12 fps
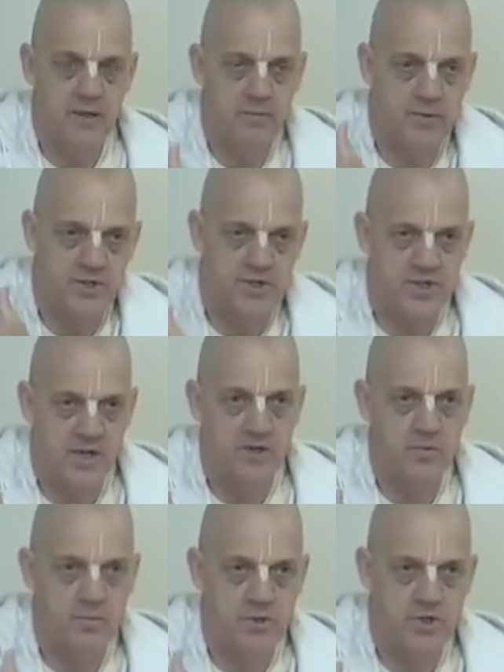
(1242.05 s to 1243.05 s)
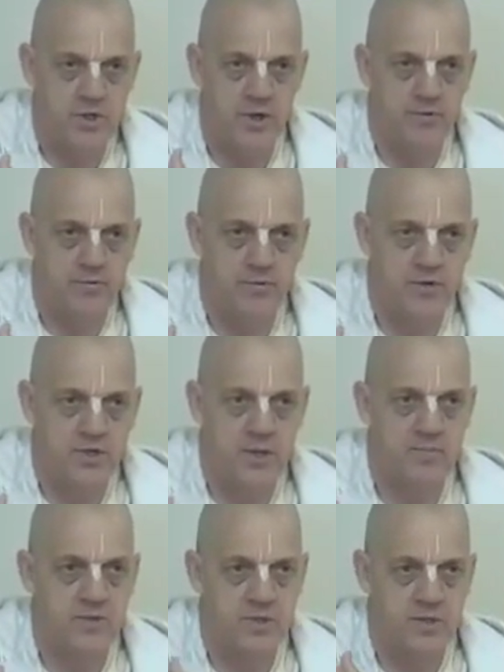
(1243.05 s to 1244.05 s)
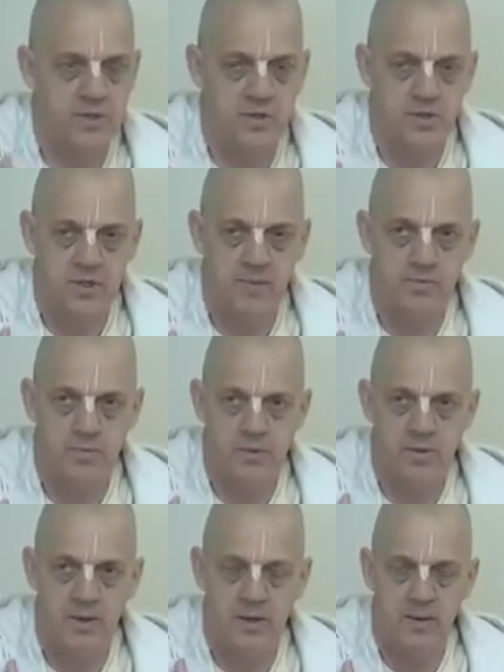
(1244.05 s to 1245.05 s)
and with the sun would shine through the gems, and the gems would